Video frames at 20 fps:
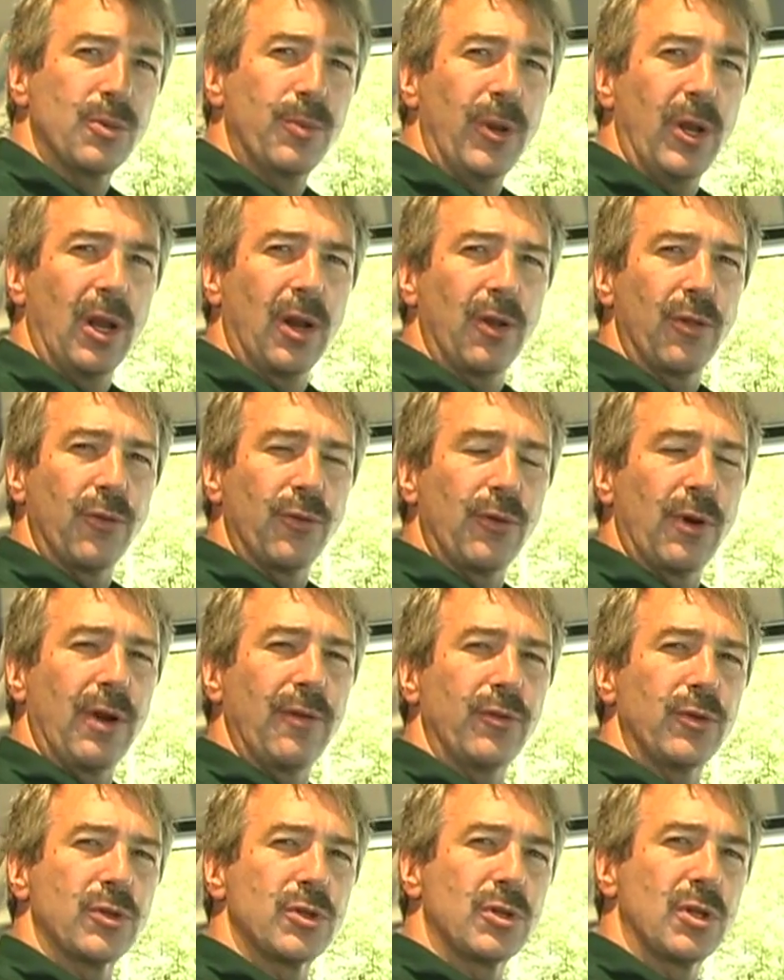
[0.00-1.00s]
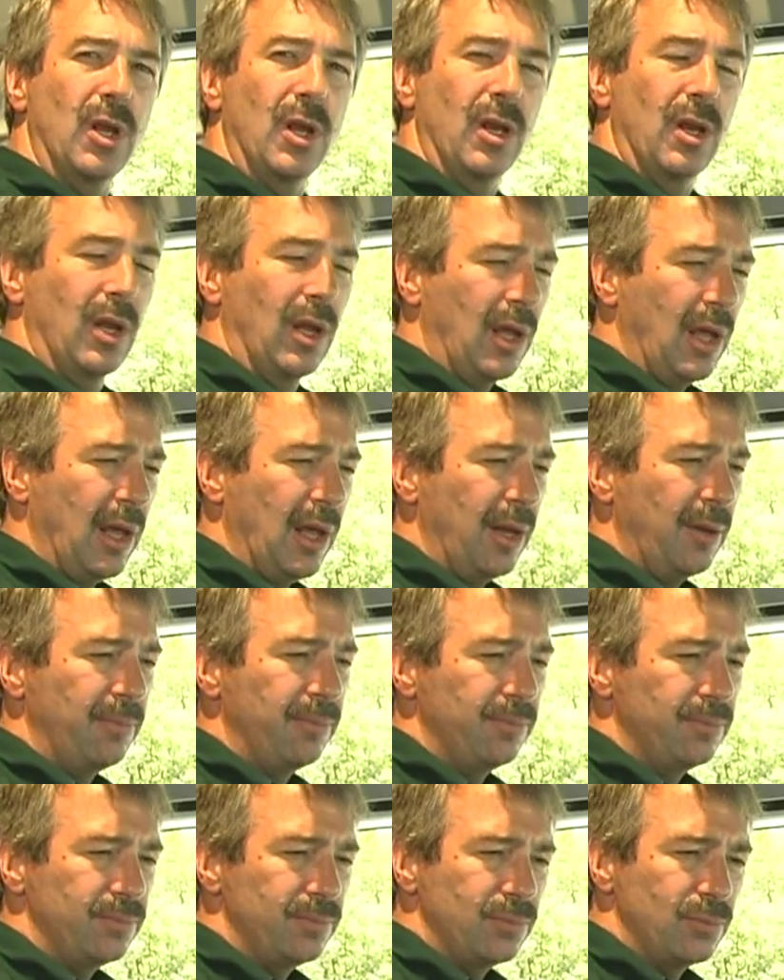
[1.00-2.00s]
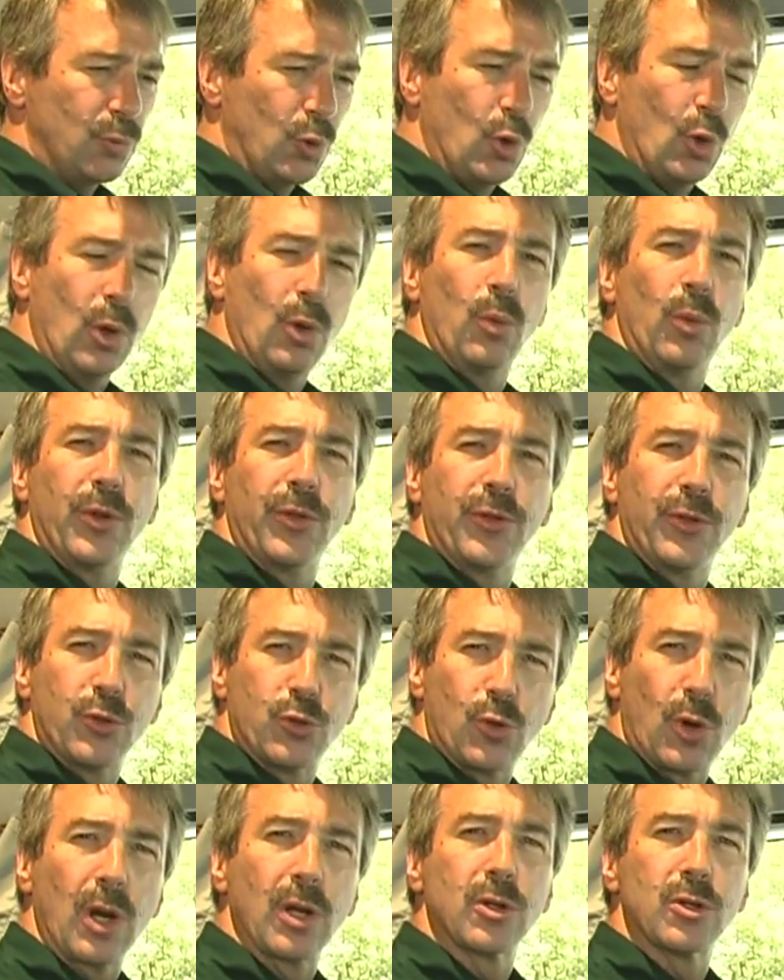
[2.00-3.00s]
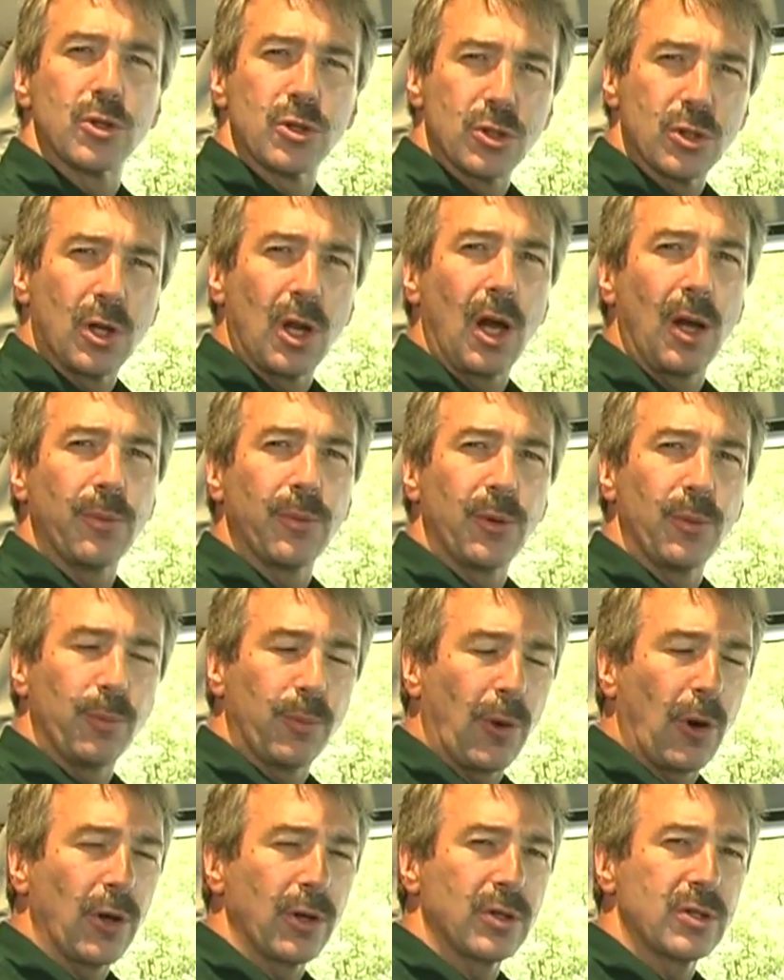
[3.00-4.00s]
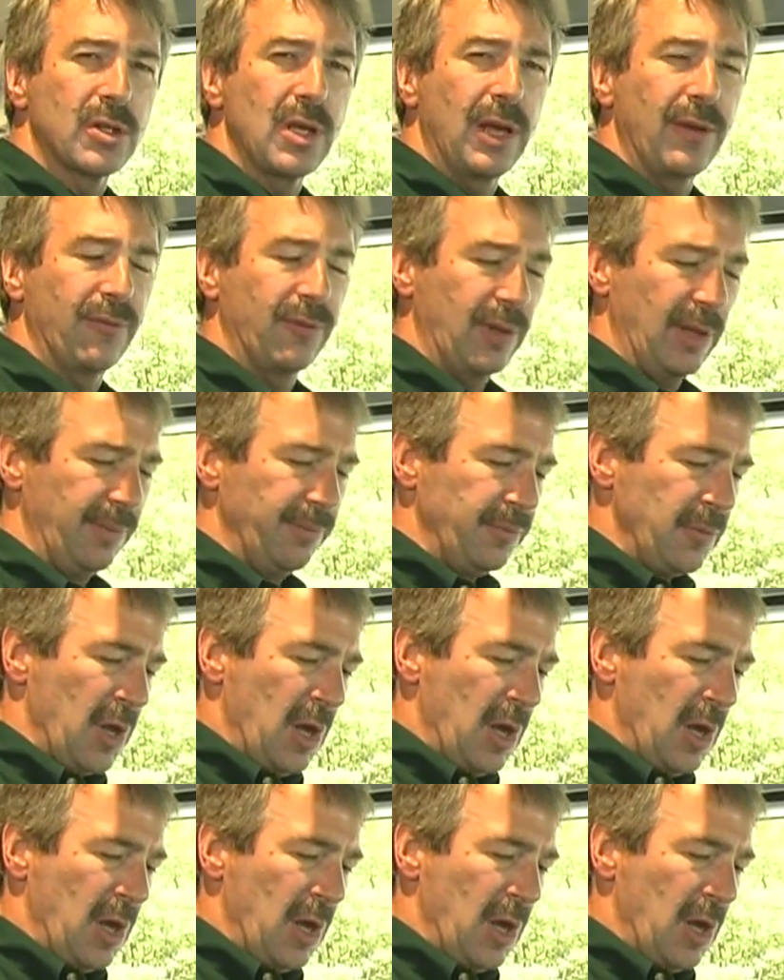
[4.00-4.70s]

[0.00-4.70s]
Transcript: be done in the driver's seat. And again, do it with the truck stopped and parked safely.